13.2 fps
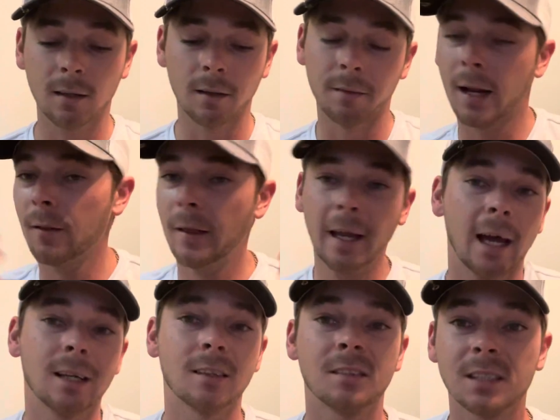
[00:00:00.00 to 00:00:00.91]
to now they
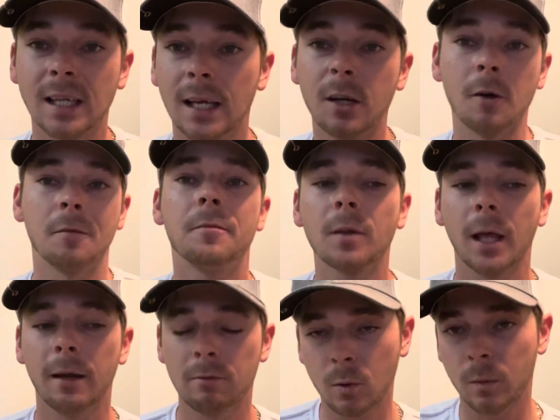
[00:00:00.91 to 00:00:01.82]
got a scent and a
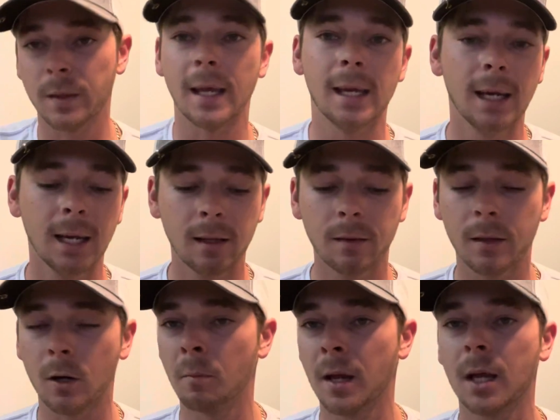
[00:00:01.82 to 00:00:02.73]
flavor when they hit it
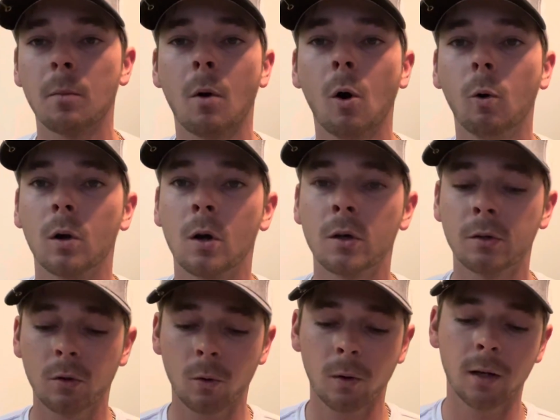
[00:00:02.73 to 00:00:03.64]
that'll make them hold on
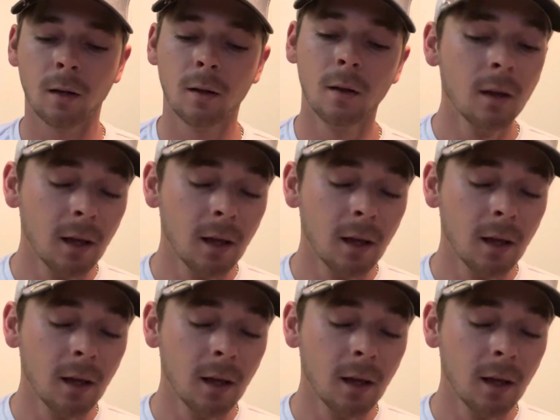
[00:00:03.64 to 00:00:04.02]
to it.